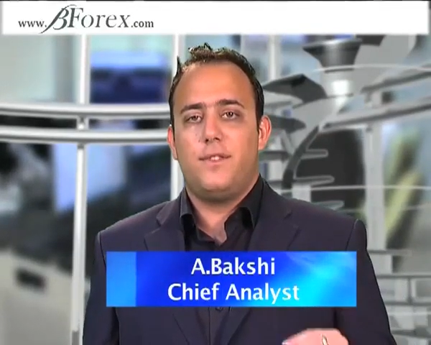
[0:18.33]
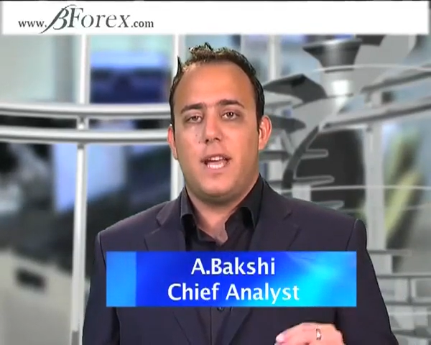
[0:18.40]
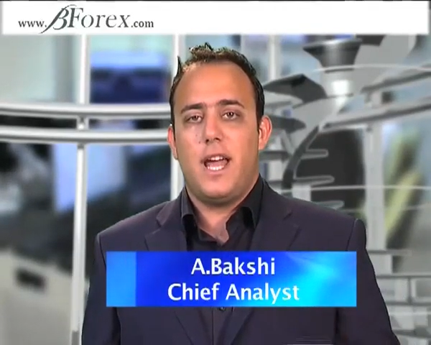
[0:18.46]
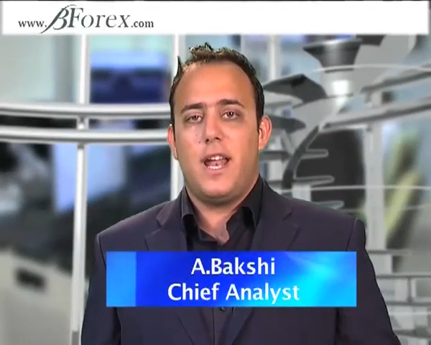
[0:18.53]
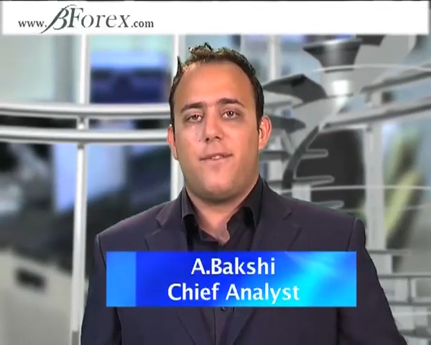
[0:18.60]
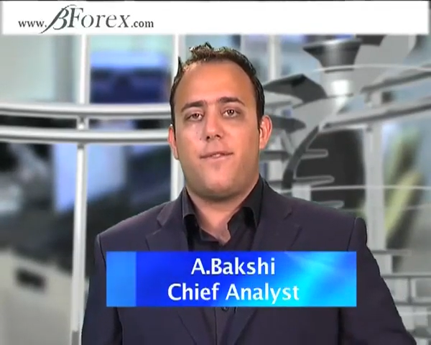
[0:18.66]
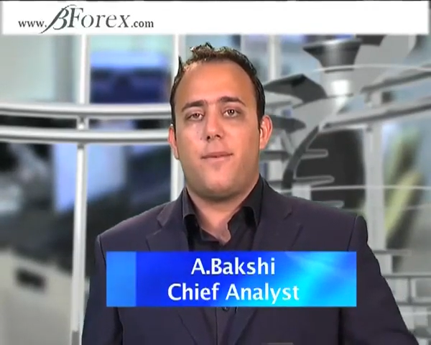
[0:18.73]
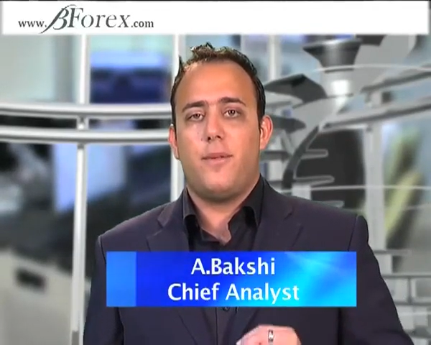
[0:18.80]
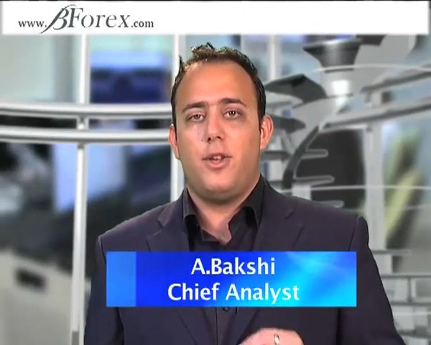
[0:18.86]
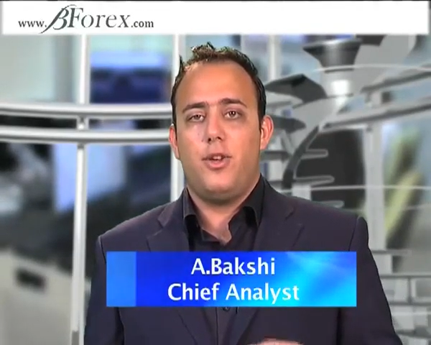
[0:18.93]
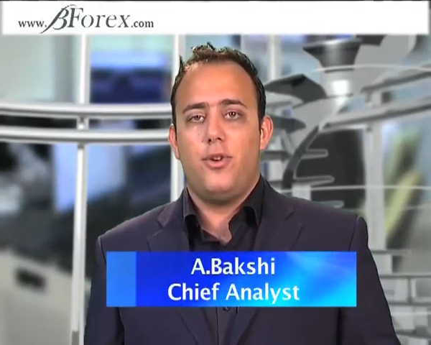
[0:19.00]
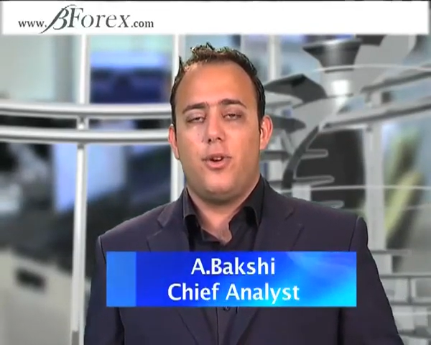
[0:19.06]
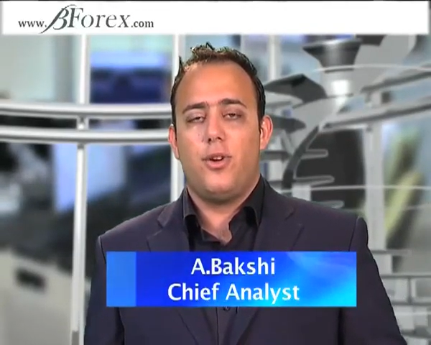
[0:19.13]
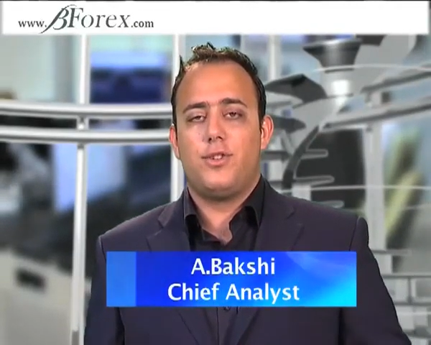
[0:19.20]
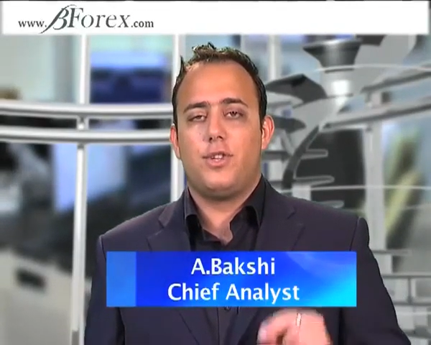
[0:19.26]
data from the
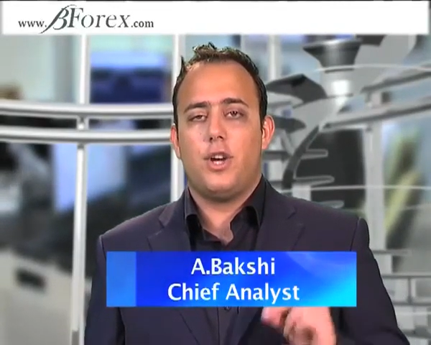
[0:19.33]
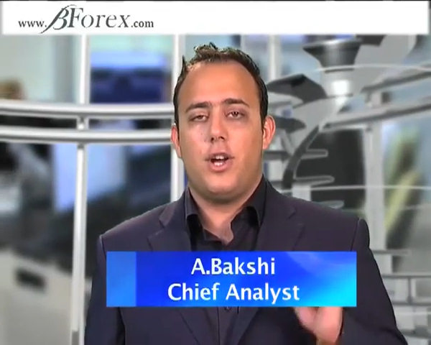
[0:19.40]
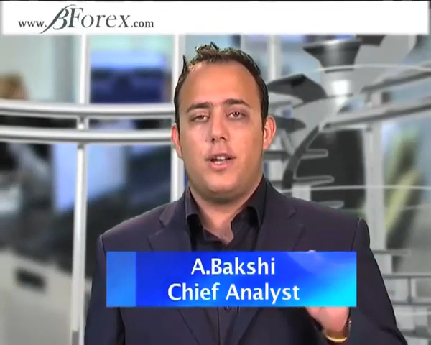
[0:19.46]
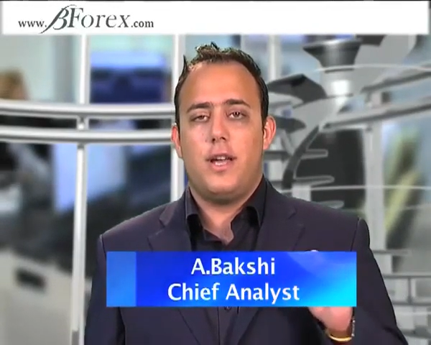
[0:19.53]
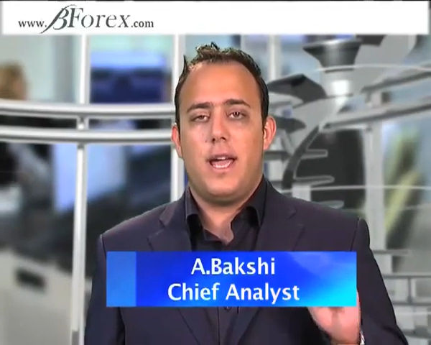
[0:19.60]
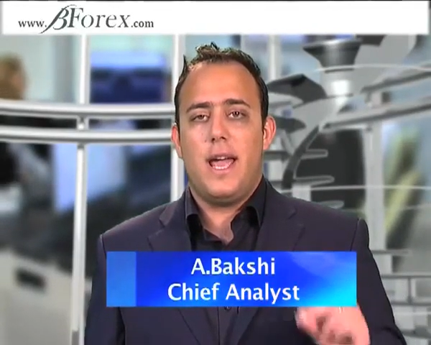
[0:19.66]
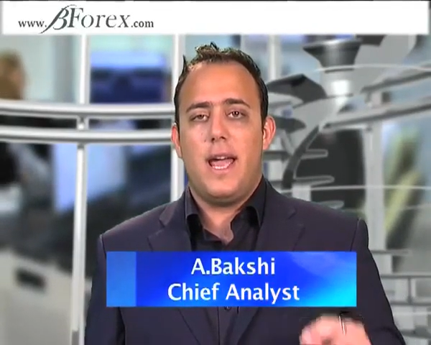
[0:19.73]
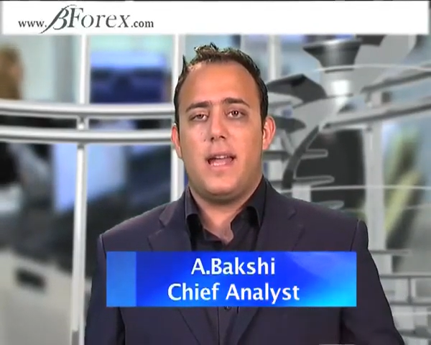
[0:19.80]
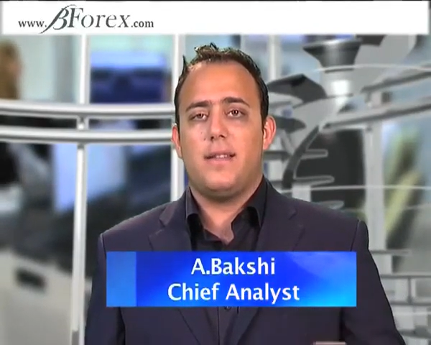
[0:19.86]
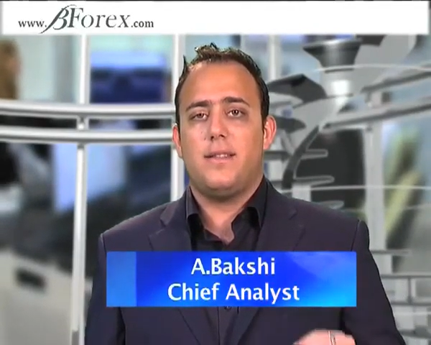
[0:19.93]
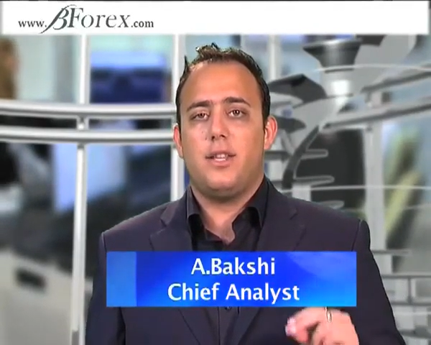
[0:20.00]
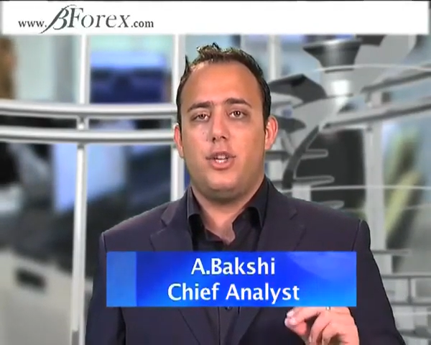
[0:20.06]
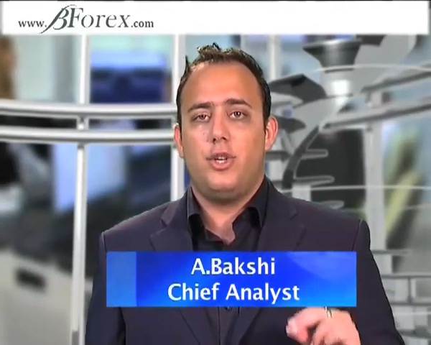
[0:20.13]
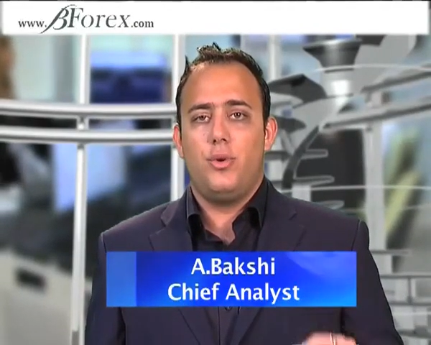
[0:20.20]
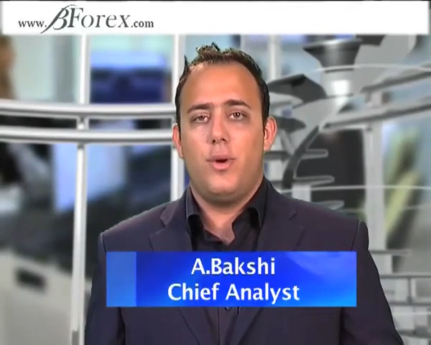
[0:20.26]
Eurozone and the
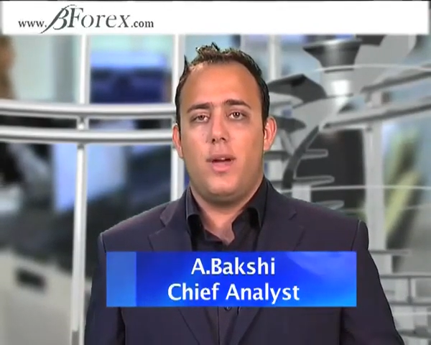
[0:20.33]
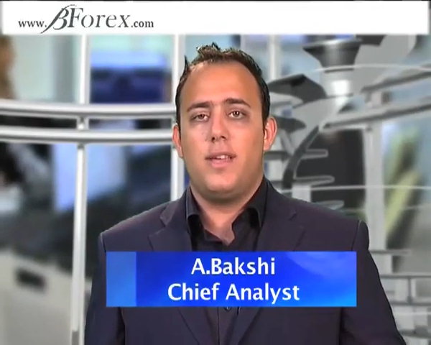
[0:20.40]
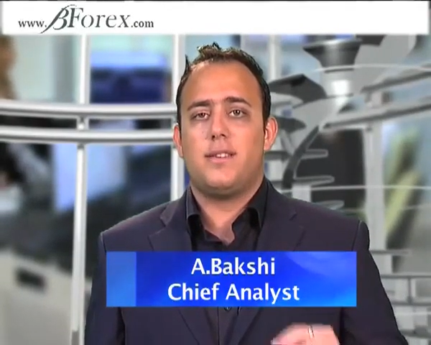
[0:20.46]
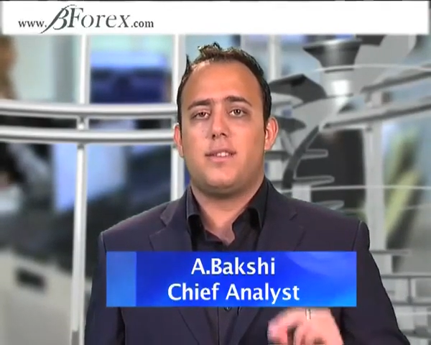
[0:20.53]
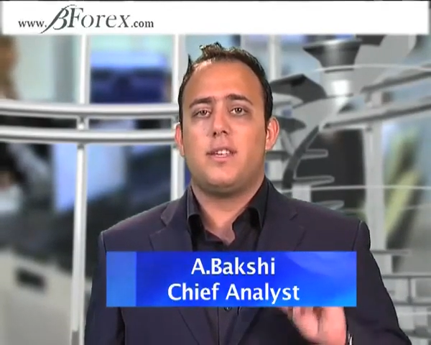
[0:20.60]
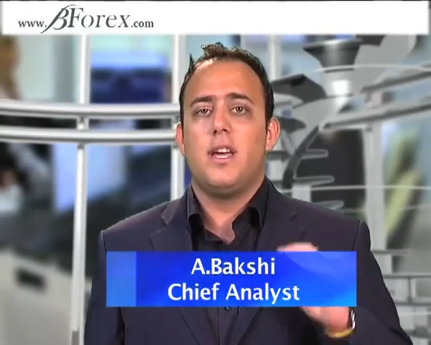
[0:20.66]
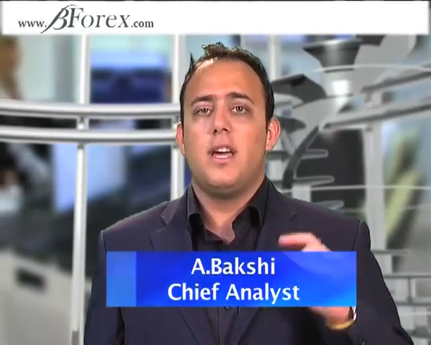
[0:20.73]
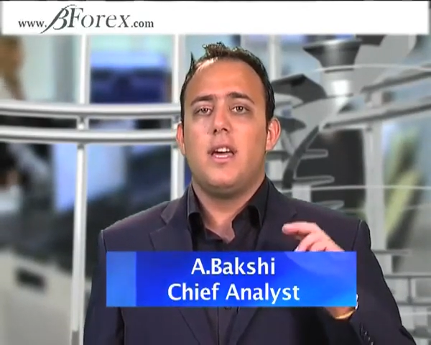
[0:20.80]
US